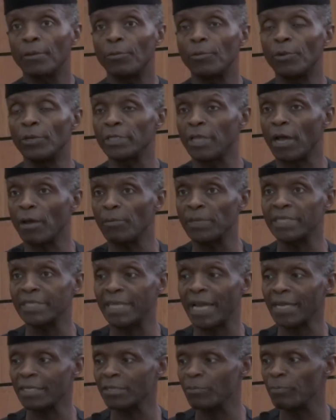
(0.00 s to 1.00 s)
will now be
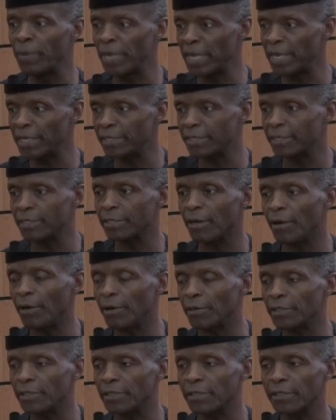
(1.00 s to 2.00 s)
taxed based
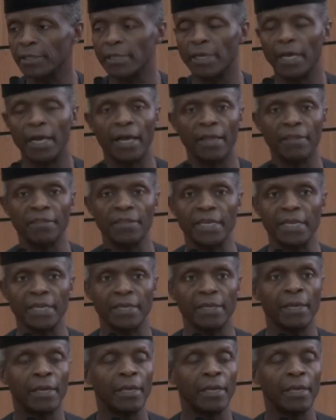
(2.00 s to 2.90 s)
on uh, the